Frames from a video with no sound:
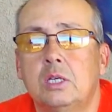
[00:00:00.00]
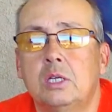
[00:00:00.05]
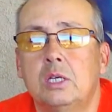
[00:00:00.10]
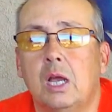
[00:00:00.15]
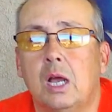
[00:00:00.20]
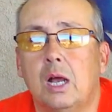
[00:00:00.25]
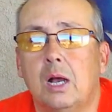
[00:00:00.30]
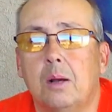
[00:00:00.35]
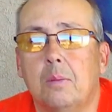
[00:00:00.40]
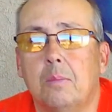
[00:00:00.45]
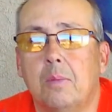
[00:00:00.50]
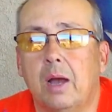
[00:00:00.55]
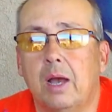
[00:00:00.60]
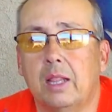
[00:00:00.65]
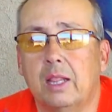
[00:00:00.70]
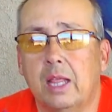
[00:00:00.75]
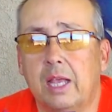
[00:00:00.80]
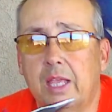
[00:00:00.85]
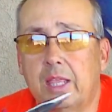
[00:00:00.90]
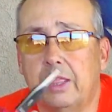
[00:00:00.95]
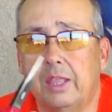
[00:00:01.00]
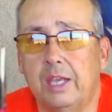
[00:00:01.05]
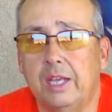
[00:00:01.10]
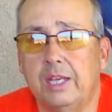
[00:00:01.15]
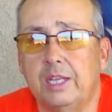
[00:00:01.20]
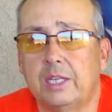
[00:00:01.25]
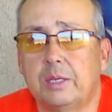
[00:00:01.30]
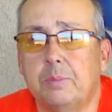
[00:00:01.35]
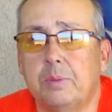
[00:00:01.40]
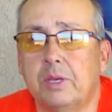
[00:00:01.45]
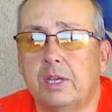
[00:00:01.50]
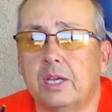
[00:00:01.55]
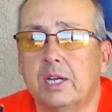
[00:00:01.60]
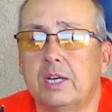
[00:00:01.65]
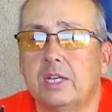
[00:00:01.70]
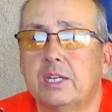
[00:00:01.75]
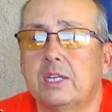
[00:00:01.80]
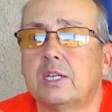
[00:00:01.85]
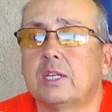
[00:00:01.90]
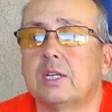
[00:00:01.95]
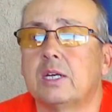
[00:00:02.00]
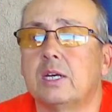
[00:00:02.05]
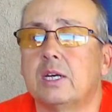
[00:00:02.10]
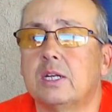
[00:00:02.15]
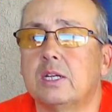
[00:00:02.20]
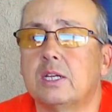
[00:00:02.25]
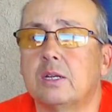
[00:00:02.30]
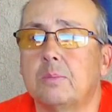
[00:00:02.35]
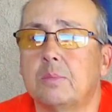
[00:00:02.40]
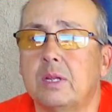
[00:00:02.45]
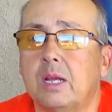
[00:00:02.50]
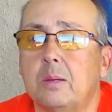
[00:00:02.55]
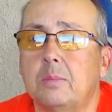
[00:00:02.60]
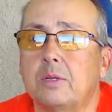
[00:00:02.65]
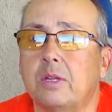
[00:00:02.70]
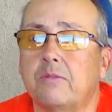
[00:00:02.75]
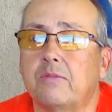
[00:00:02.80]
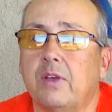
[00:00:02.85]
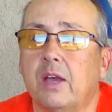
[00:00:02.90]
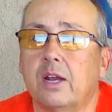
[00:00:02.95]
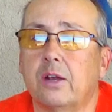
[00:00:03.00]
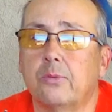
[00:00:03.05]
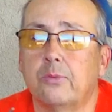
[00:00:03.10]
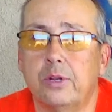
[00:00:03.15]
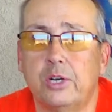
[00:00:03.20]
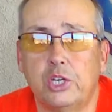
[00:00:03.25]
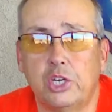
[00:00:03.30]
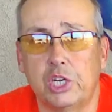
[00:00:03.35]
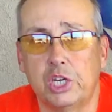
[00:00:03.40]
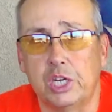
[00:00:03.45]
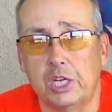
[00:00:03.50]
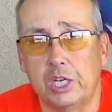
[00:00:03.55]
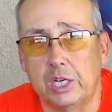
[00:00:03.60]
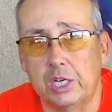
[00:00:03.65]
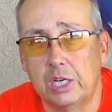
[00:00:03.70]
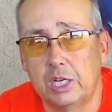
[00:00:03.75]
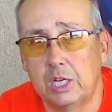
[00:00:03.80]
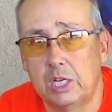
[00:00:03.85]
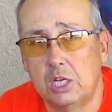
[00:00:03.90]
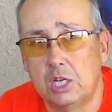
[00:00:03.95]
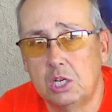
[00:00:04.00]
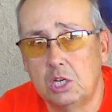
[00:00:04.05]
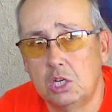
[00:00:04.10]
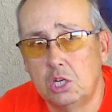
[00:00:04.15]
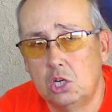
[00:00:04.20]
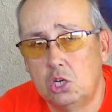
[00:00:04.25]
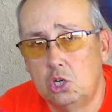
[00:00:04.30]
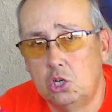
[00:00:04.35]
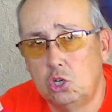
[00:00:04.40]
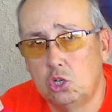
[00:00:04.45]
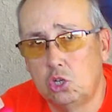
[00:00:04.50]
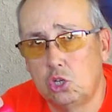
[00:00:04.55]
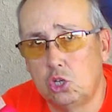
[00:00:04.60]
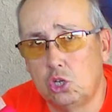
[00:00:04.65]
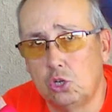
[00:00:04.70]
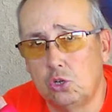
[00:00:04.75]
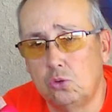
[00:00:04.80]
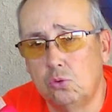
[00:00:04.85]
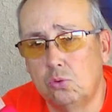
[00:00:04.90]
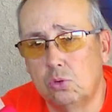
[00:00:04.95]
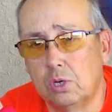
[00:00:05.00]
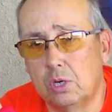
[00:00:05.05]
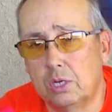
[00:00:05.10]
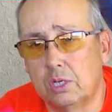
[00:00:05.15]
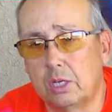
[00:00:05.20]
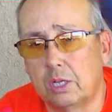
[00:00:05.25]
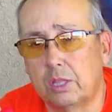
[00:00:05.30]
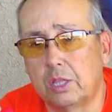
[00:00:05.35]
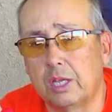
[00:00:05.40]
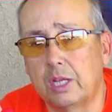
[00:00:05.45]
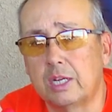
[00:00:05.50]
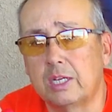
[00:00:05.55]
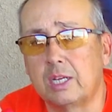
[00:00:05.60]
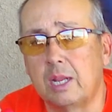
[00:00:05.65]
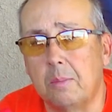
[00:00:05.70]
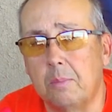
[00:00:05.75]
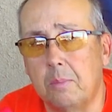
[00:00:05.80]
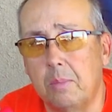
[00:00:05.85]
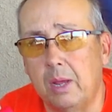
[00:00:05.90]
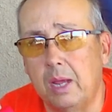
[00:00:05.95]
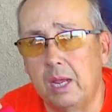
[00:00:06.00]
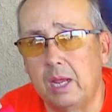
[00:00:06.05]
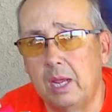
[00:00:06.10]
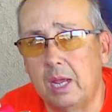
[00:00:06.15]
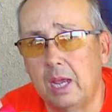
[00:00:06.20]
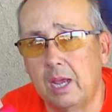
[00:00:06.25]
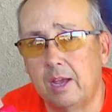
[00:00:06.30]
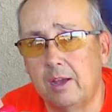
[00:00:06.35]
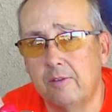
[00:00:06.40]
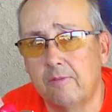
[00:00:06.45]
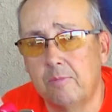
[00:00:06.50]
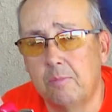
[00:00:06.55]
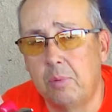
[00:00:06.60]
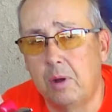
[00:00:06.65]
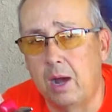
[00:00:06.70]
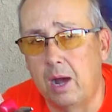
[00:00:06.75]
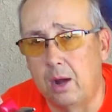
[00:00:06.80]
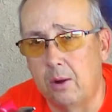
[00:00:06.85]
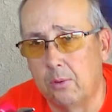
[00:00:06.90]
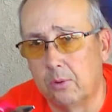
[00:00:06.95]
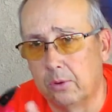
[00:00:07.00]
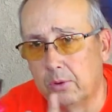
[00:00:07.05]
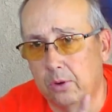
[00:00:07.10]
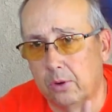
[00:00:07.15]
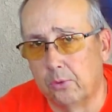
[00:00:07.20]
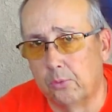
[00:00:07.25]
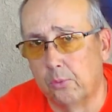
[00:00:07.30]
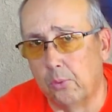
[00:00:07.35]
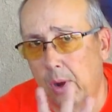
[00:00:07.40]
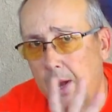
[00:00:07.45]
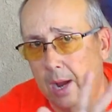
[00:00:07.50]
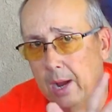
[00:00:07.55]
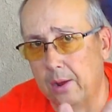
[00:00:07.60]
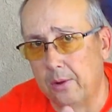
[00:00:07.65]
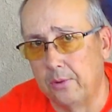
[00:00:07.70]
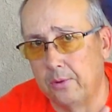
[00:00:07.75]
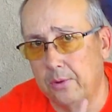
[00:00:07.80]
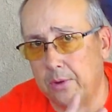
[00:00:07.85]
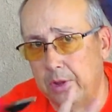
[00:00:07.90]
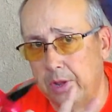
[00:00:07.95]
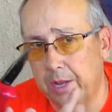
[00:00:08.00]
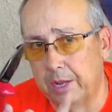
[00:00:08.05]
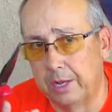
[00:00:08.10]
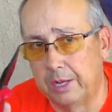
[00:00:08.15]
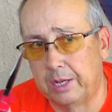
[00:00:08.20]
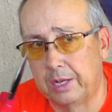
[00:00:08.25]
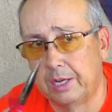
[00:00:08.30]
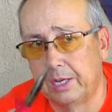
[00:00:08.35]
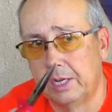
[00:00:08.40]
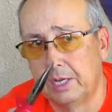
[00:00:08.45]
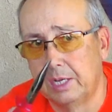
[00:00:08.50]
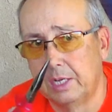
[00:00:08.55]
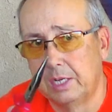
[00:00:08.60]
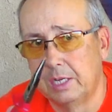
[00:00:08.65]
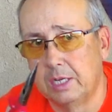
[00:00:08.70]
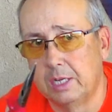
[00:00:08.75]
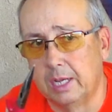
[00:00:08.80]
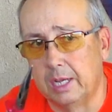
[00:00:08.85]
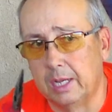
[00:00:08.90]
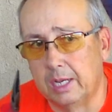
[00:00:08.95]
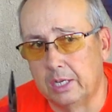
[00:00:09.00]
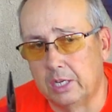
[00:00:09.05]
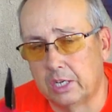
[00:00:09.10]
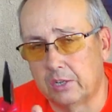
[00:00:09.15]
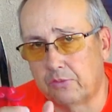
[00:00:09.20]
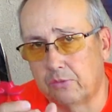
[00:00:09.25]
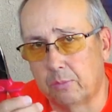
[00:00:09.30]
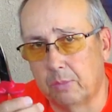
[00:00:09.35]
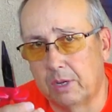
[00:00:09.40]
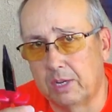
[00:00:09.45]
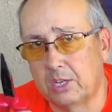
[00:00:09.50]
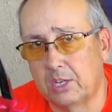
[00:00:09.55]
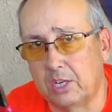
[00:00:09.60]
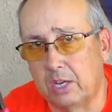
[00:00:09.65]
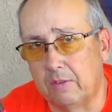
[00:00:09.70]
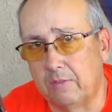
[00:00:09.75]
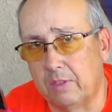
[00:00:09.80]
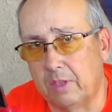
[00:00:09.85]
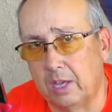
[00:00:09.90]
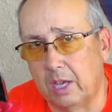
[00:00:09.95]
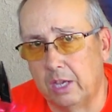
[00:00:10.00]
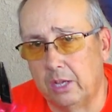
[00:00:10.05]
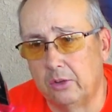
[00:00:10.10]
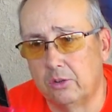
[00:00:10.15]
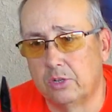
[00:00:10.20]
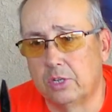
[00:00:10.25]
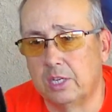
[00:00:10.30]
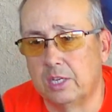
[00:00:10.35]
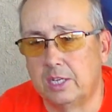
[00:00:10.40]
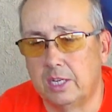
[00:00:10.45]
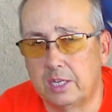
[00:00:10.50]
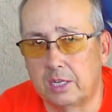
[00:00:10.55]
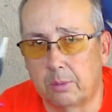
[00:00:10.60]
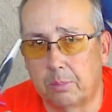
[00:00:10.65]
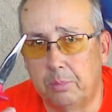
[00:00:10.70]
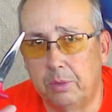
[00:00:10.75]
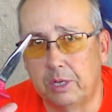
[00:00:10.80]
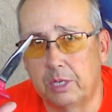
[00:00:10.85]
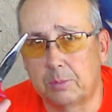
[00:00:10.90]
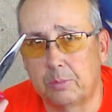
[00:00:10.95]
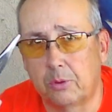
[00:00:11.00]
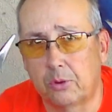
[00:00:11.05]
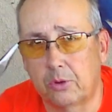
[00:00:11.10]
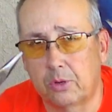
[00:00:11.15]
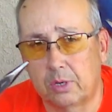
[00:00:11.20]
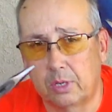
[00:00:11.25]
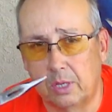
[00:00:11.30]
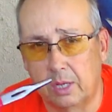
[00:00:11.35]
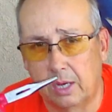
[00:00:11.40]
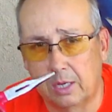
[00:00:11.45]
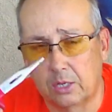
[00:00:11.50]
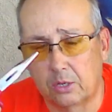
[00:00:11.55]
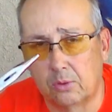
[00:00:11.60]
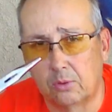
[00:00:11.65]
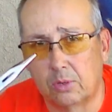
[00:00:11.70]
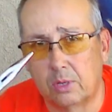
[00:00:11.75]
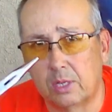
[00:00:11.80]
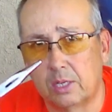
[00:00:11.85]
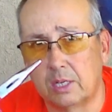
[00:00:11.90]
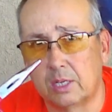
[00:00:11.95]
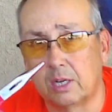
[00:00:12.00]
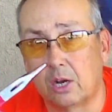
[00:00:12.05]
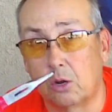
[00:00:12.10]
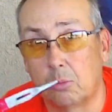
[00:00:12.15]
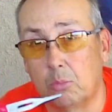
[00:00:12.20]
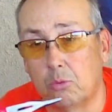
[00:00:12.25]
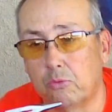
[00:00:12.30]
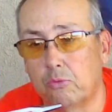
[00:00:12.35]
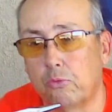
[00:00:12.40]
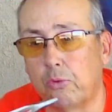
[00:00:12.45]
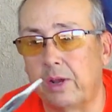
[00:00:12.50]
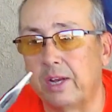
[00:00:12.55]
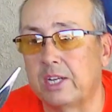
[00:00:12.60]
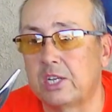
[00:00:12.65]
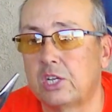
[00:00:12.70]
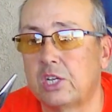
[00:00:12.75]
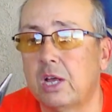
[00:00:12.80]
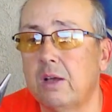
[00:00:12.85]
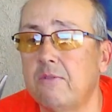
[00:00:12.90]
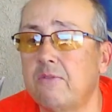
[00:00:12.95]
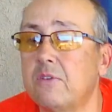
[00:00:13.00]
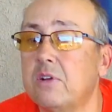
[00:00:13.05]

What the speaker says: I like these because sometimes I've got to reach in to things that may have power around it. And just for my safety, I use these. These are Pittsburgh, so this is Harbor Freight stuff.